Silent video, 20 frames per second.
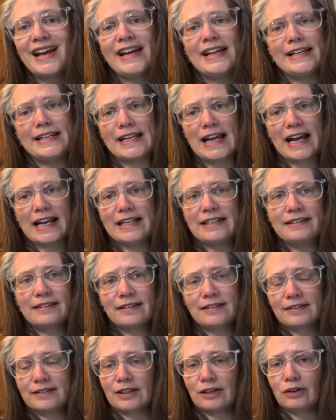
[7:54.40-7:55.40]
nice
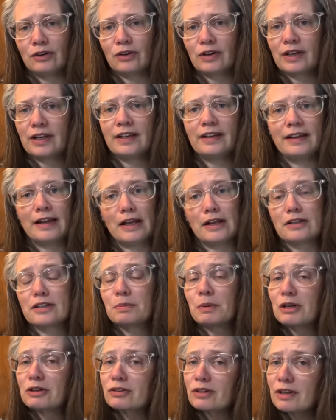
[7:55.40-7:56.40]
silk, and
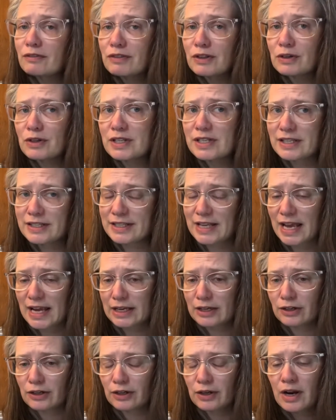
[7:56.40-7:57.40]
especially if they're a
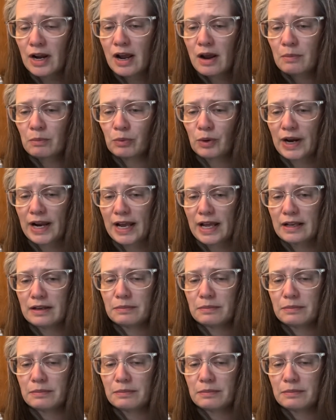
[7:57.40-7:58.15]
designer brand.